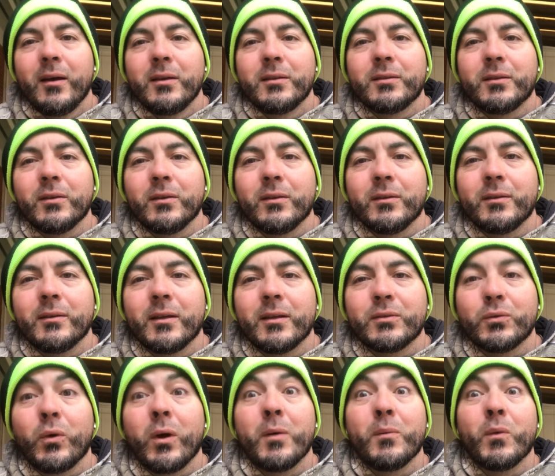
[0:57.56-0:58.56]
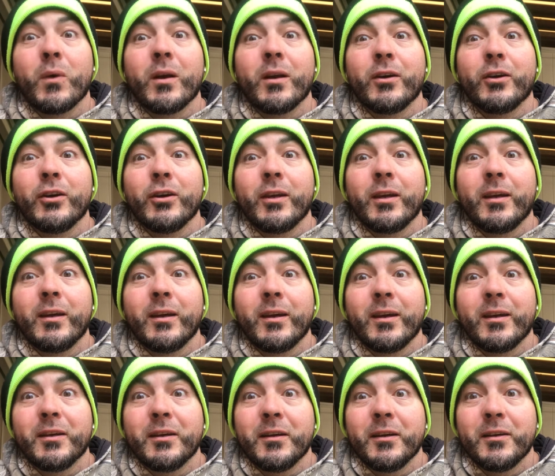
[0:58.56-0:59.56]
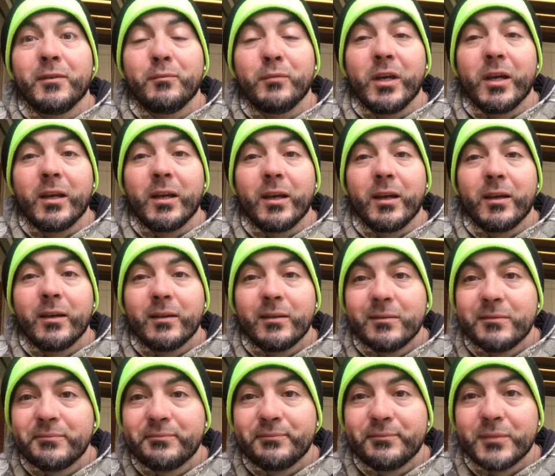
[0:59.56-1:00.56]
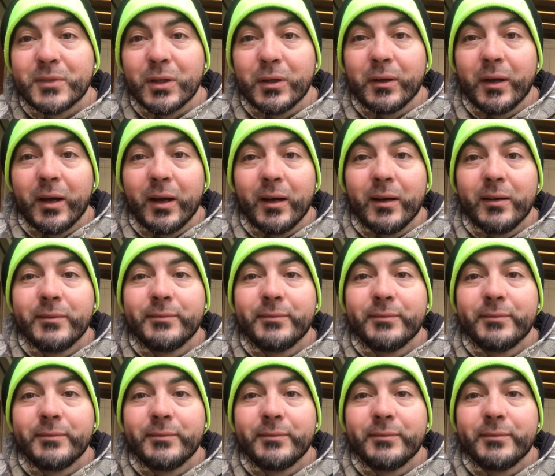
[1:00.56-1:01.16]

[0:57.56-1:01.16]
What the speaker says: So, that's why I'm wearing a hoodie and a beanie. So, yeah.